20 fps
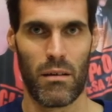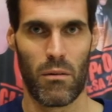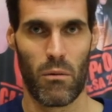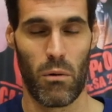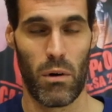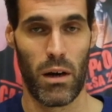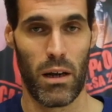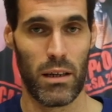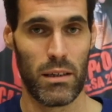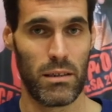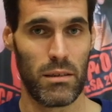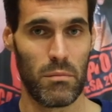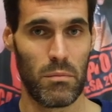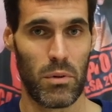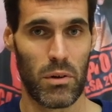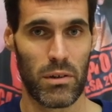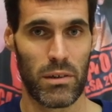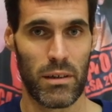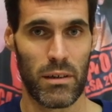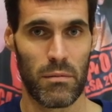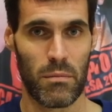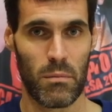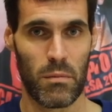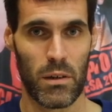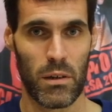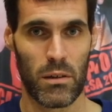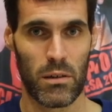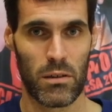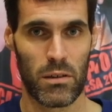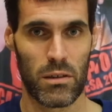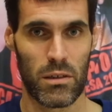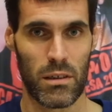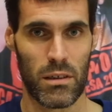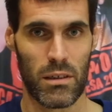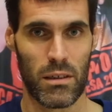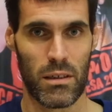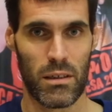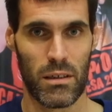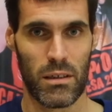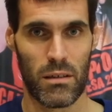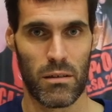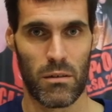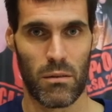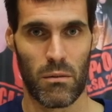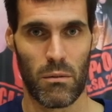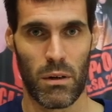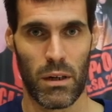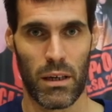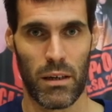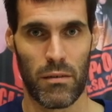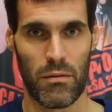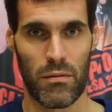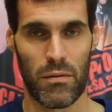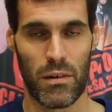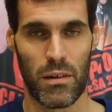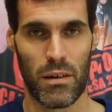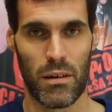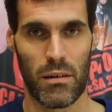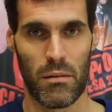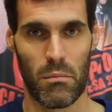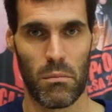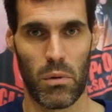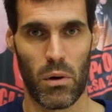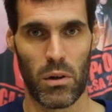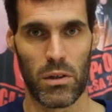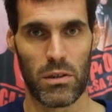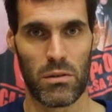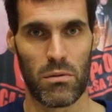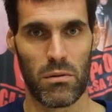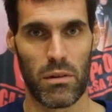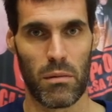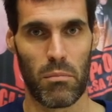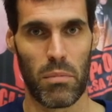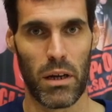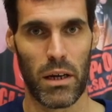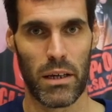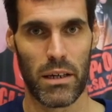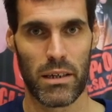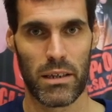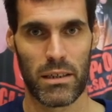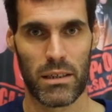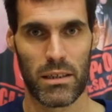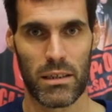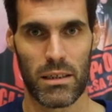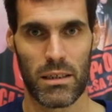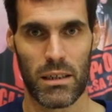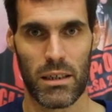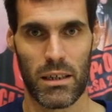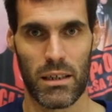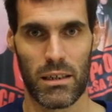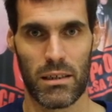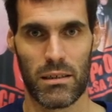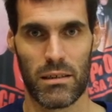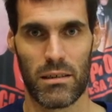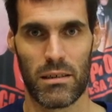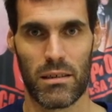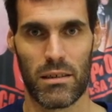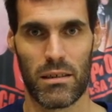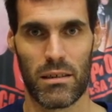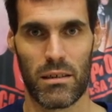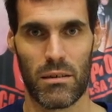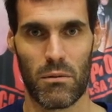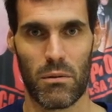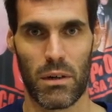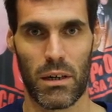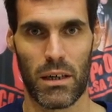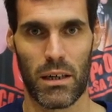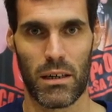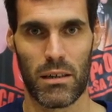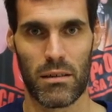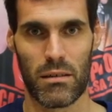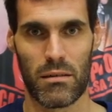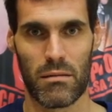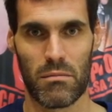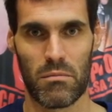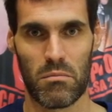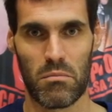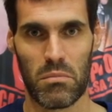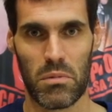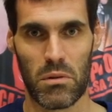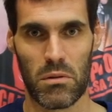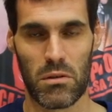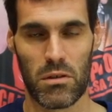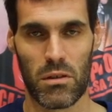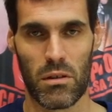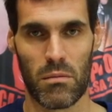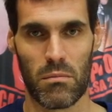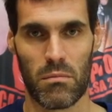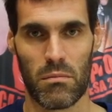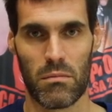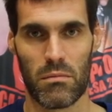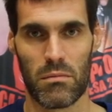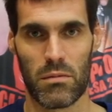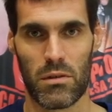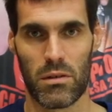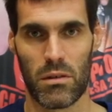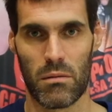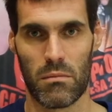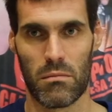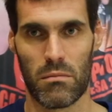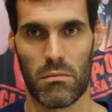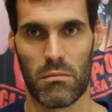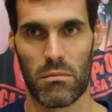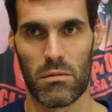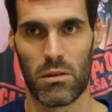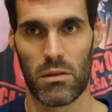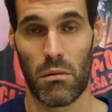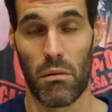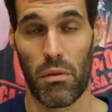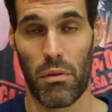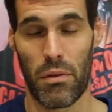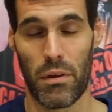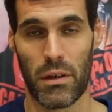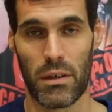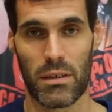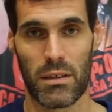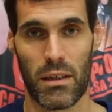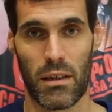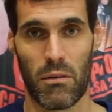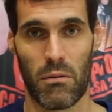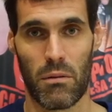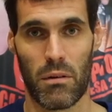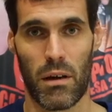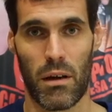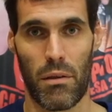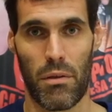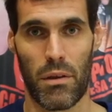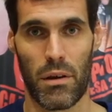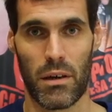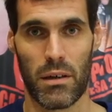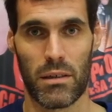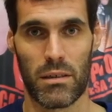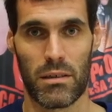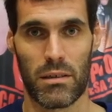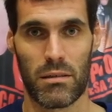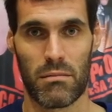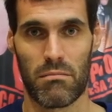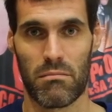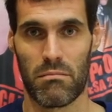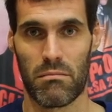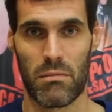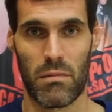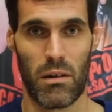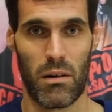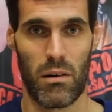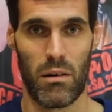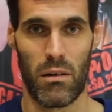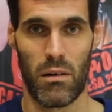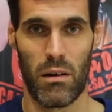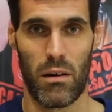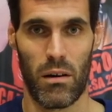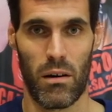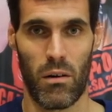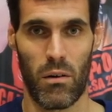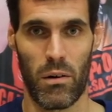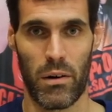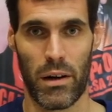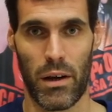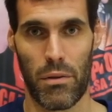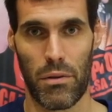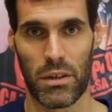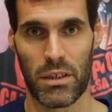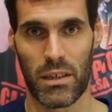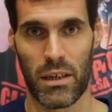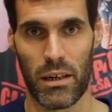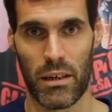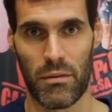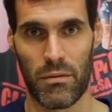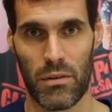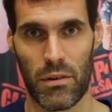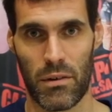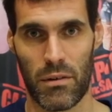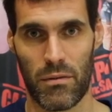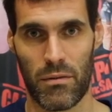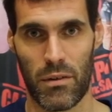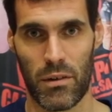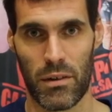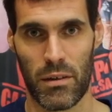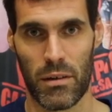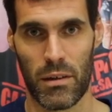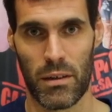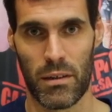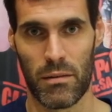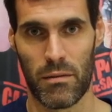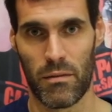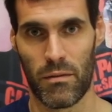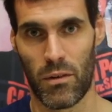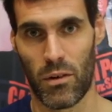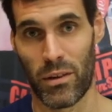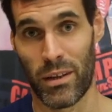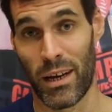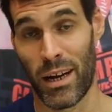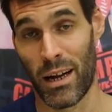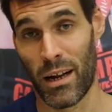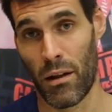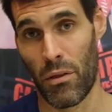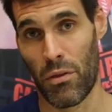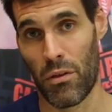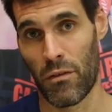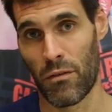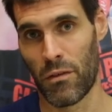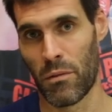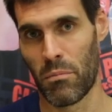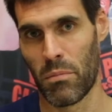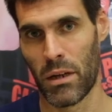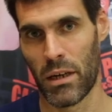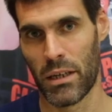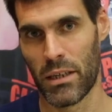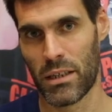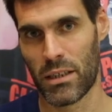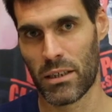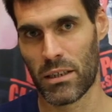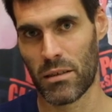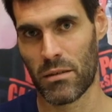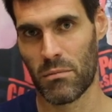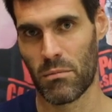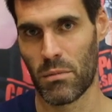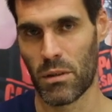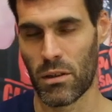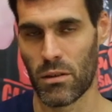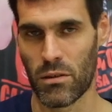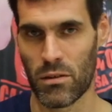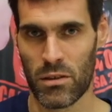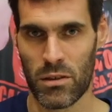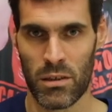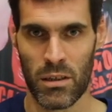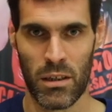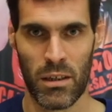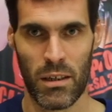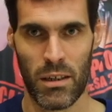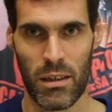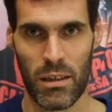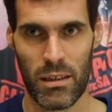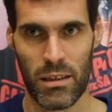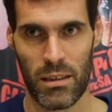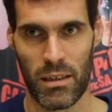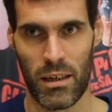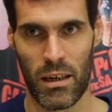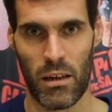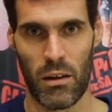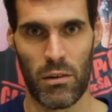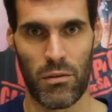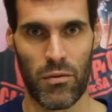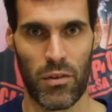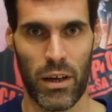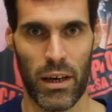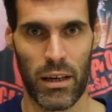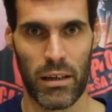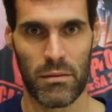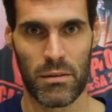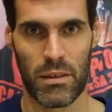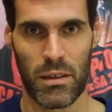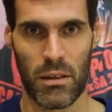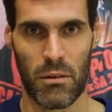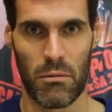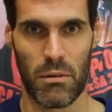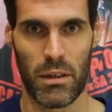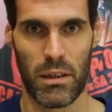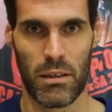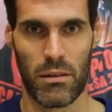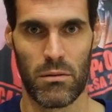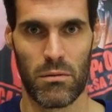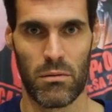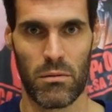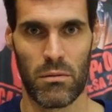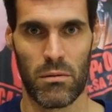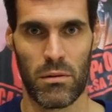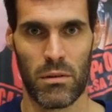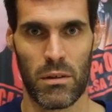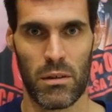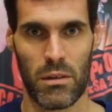Well, it's important because we give voice to the players, and we can put some things that I think is all necessary for the health of the players, because there are a lot of games and we need to